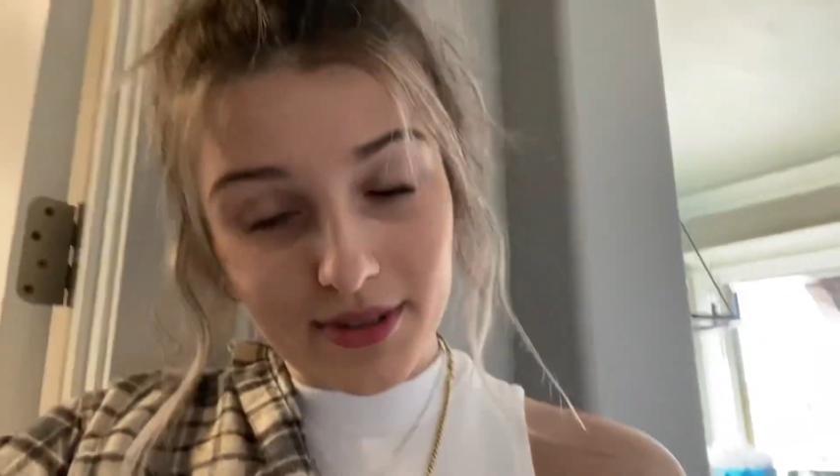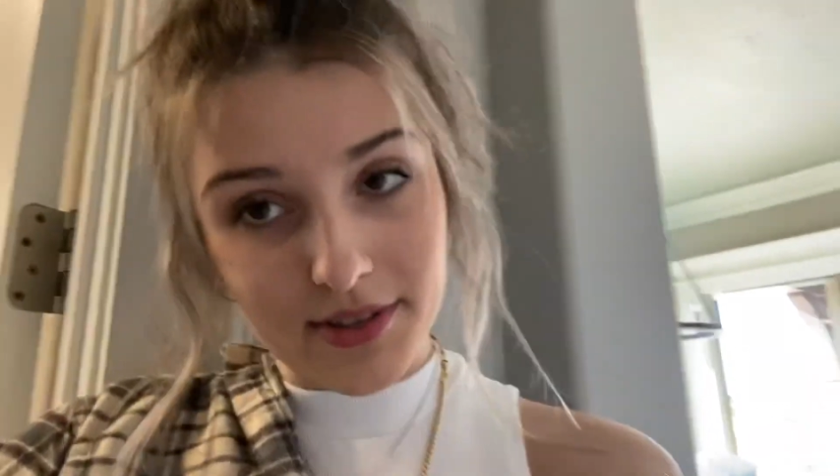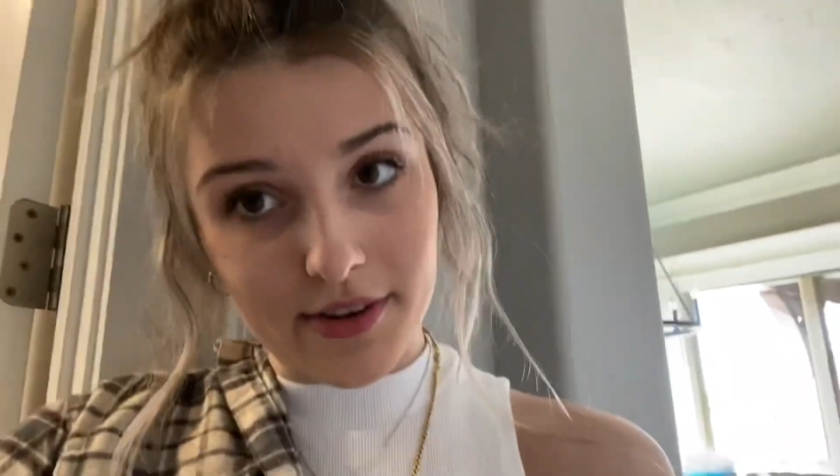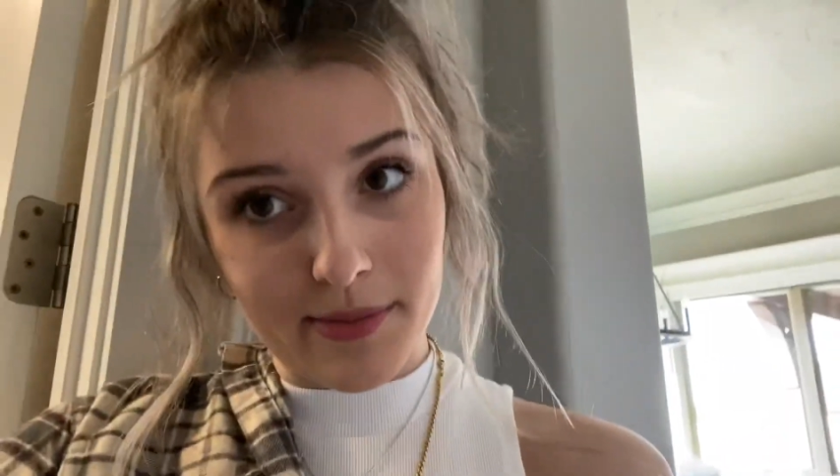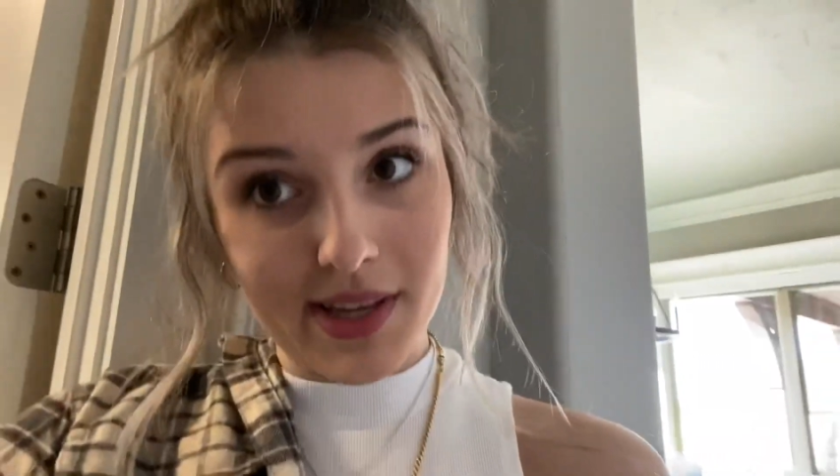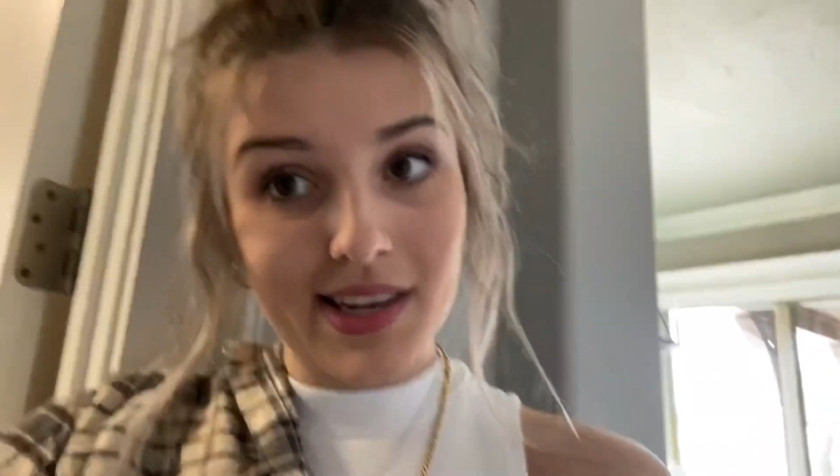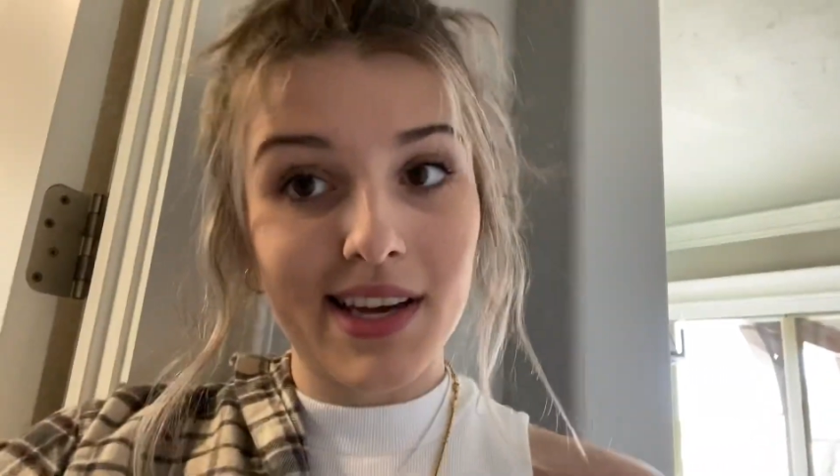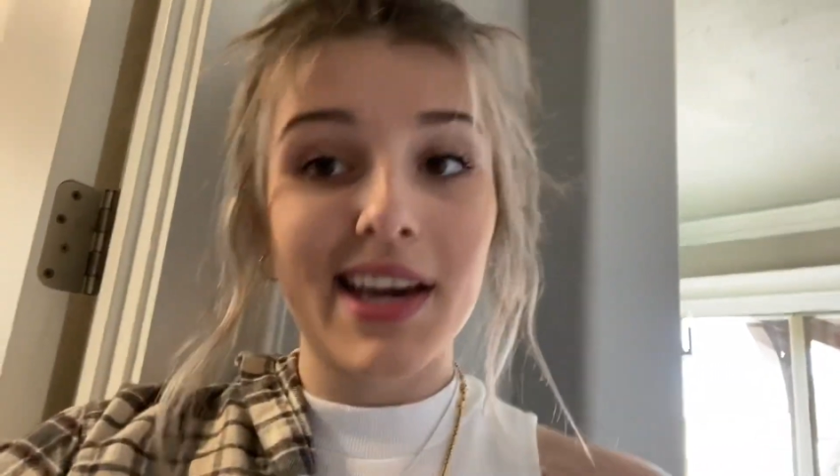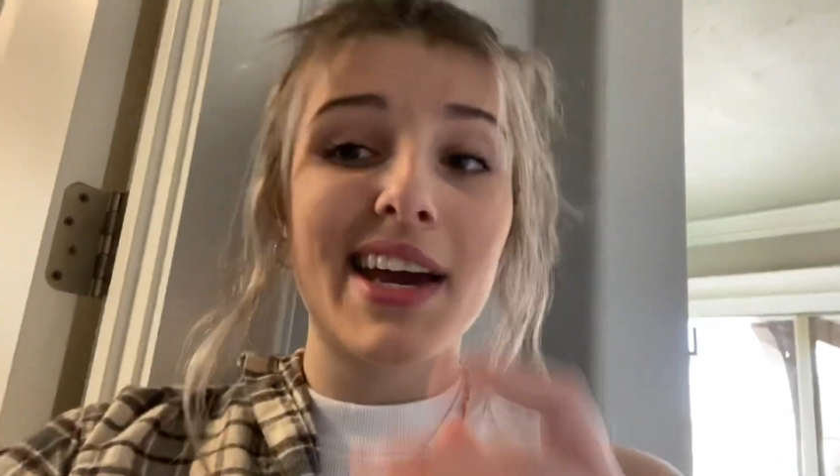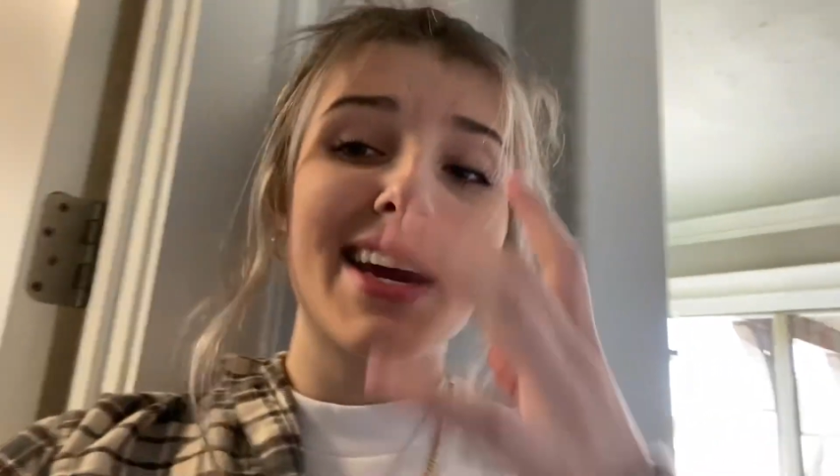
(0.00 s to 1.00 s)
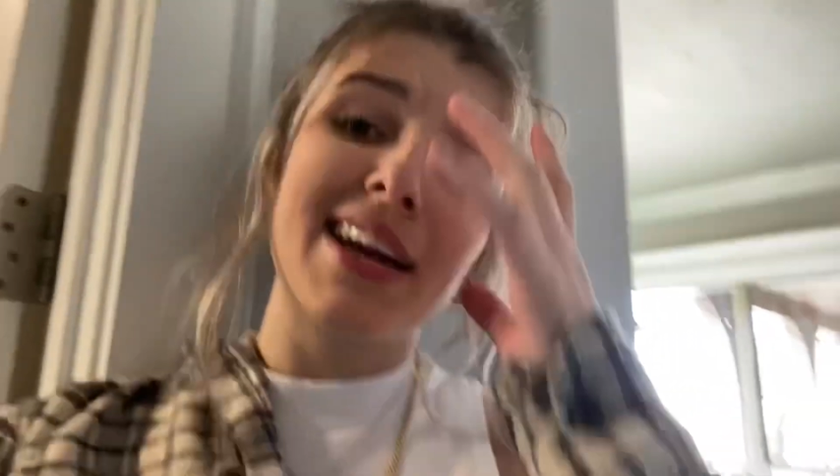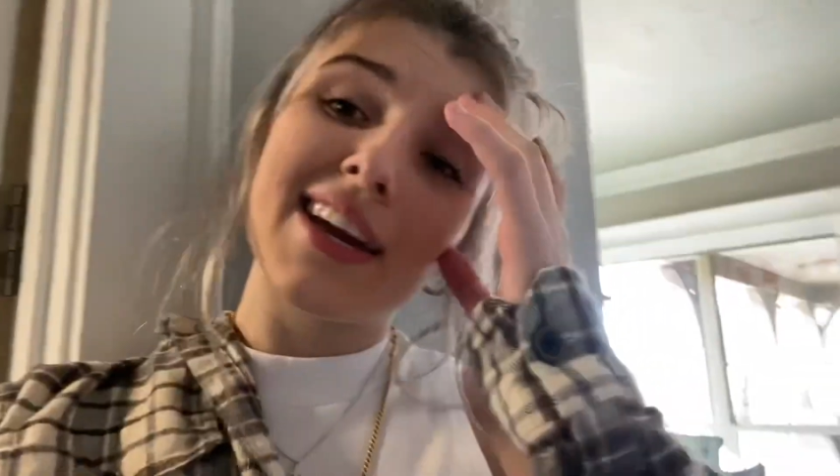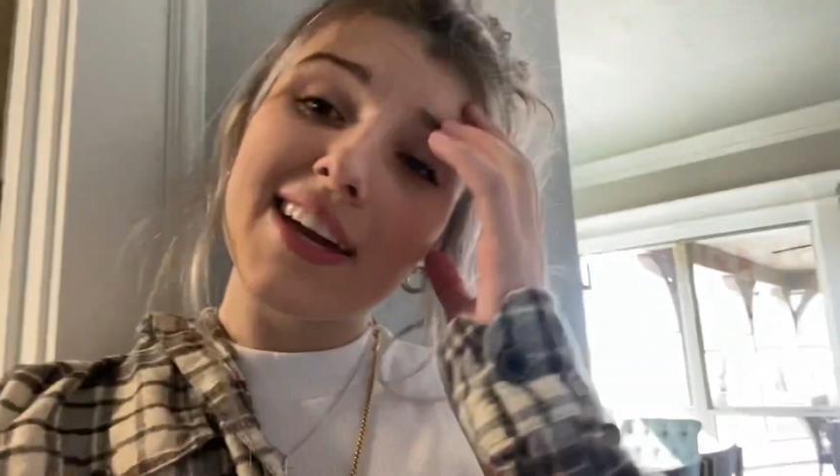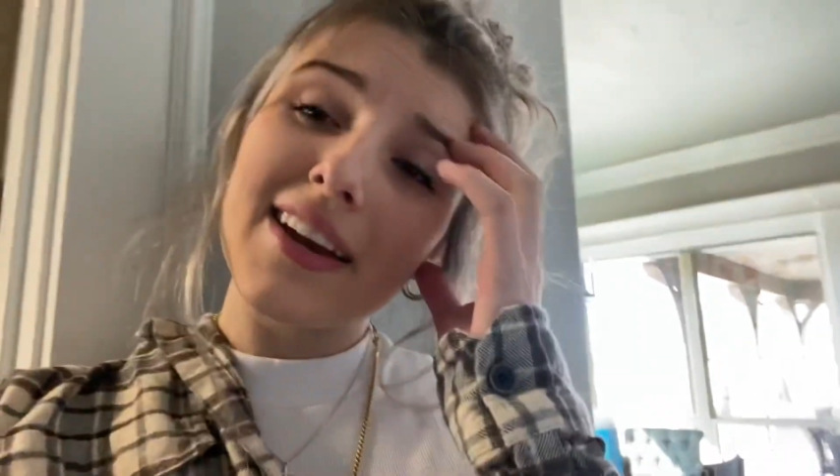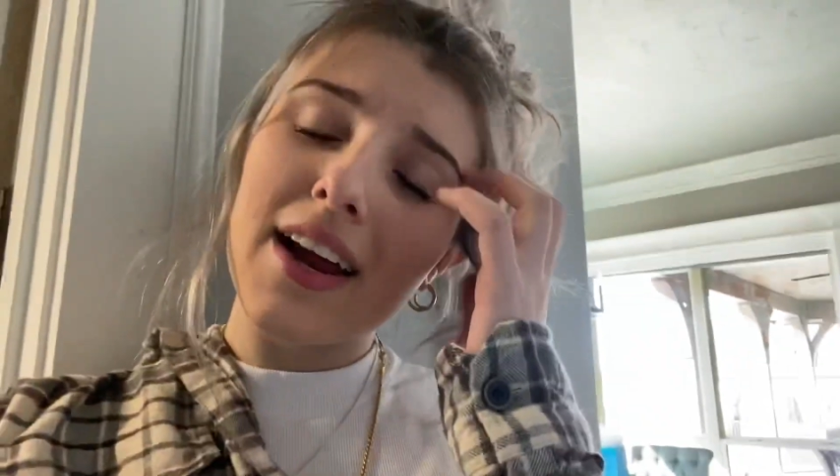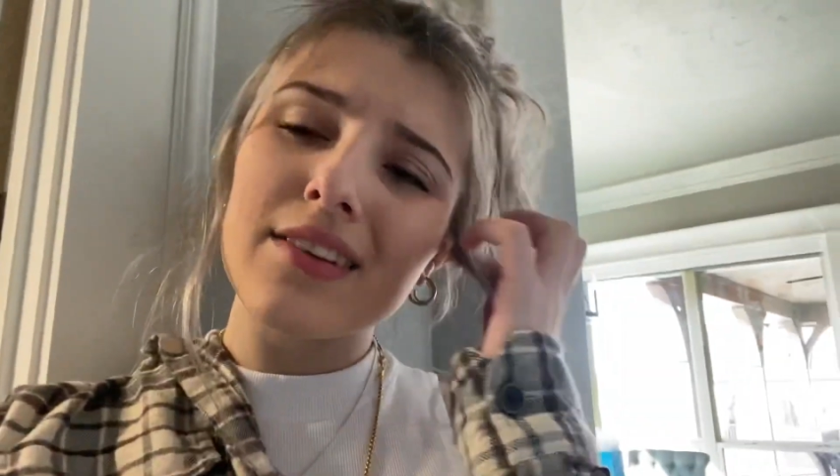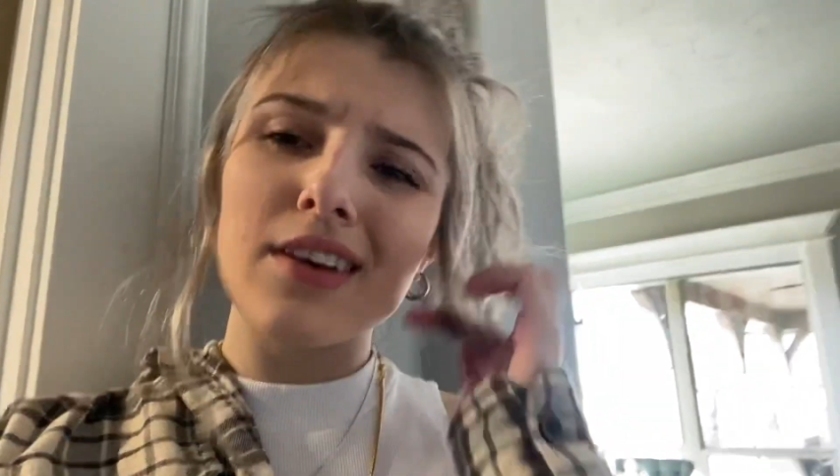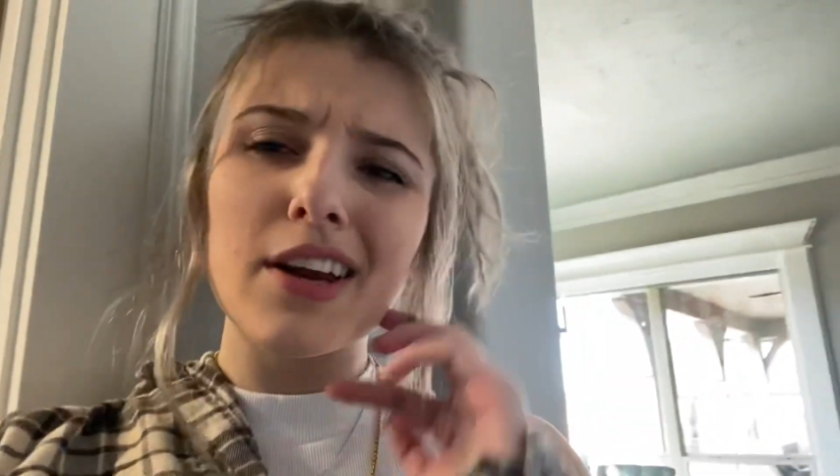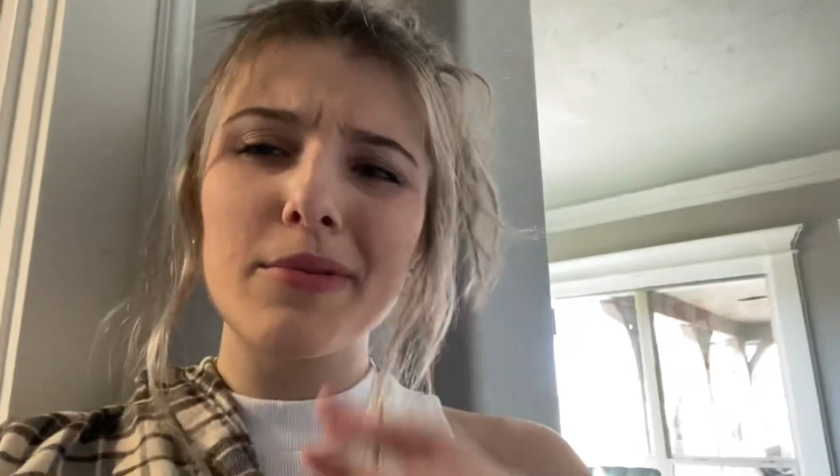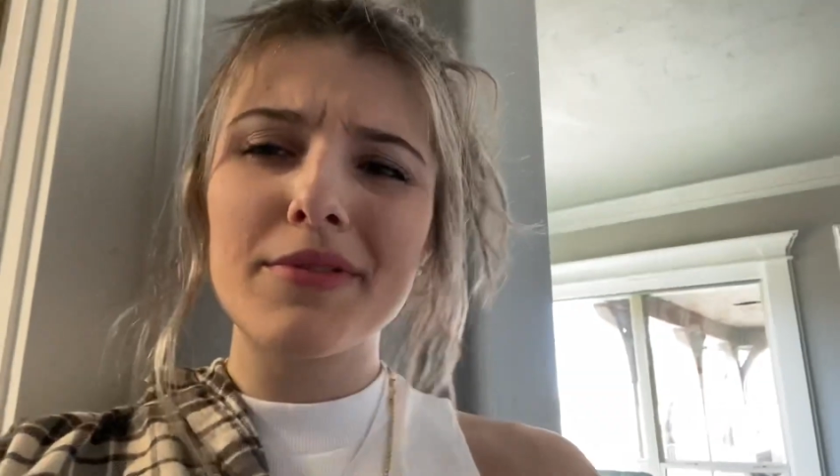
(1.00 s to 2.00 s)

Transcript: tournament, and I thought I would